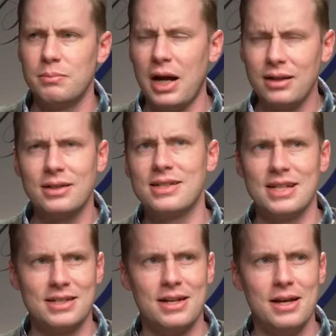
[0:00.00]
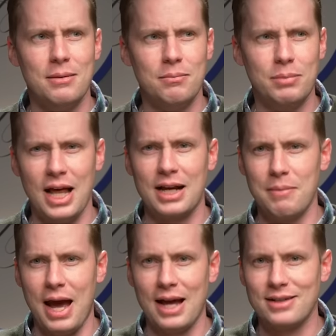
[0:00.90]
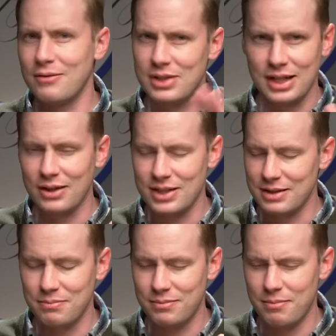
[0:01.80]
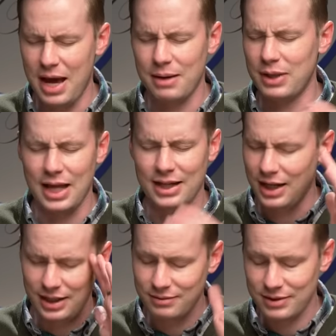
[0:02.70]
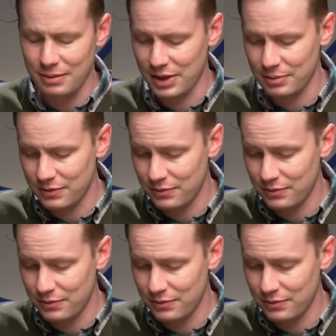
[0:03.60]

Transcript: Pilot says black matte. Everything else is matte black, and I sometimes